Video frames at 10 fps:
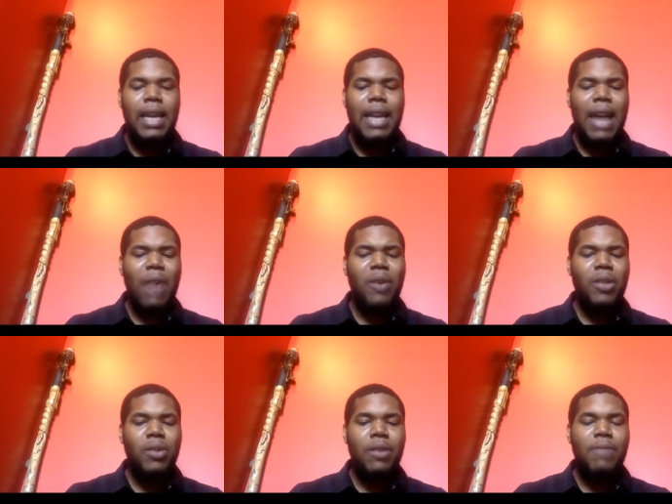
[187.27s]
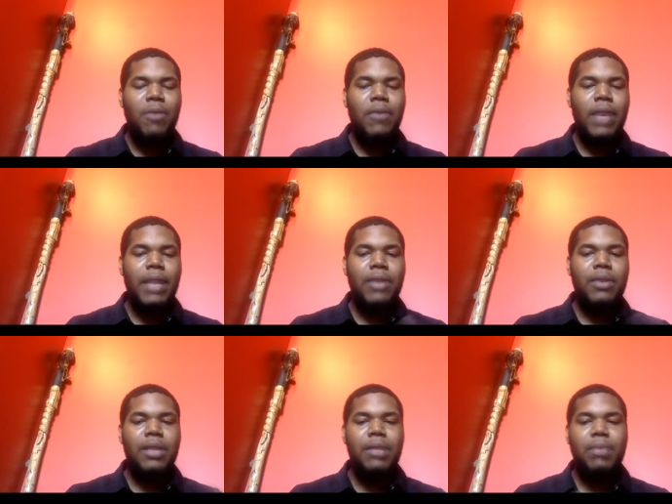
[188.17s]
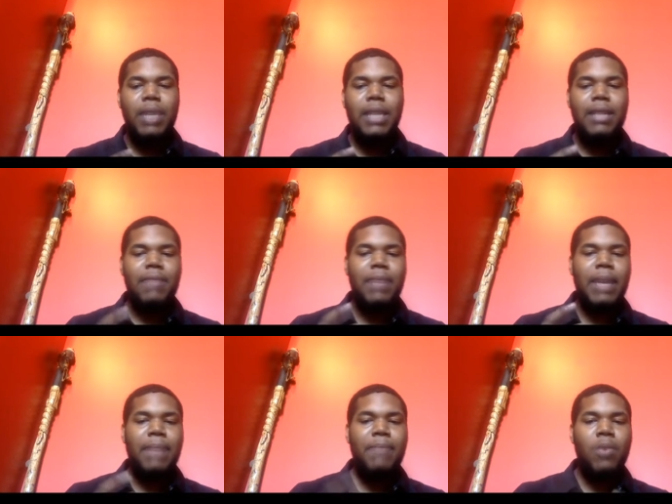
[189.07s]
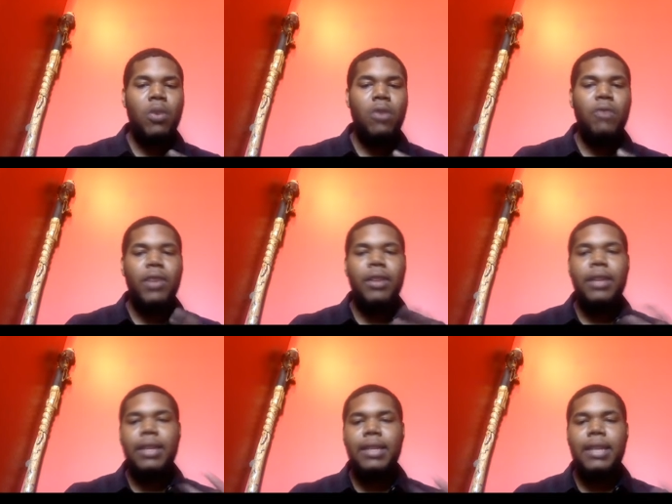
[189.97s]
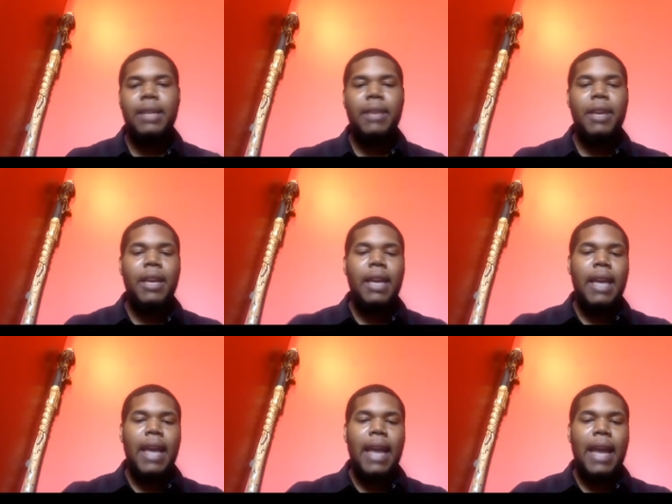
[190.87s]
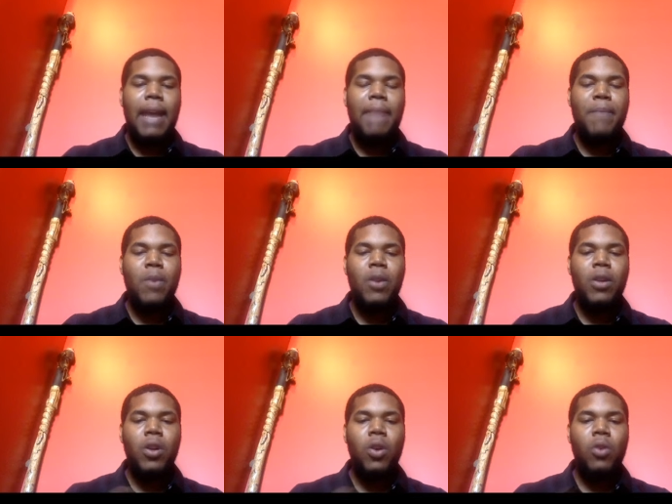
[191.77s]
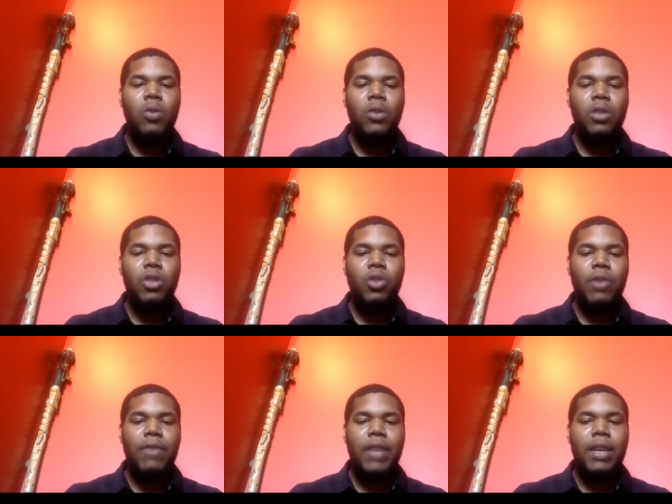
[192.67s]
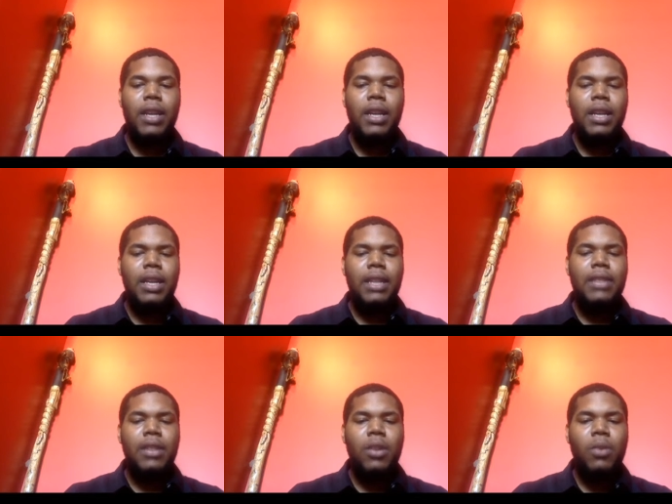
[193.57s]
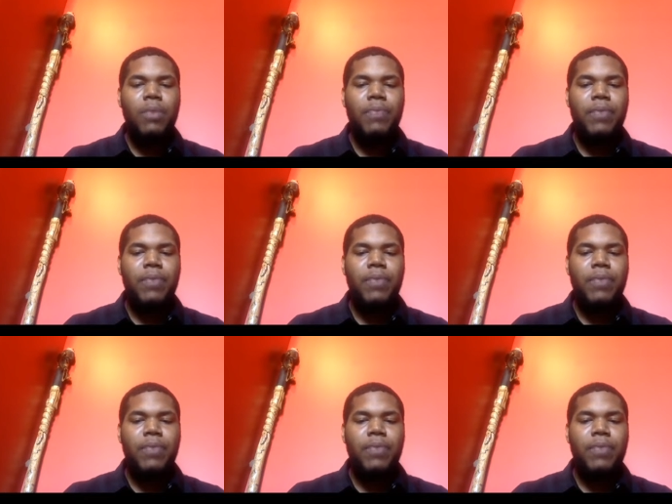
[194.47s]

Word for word: Now we're sort of moving into this place of being more realistic and more goal driven. And so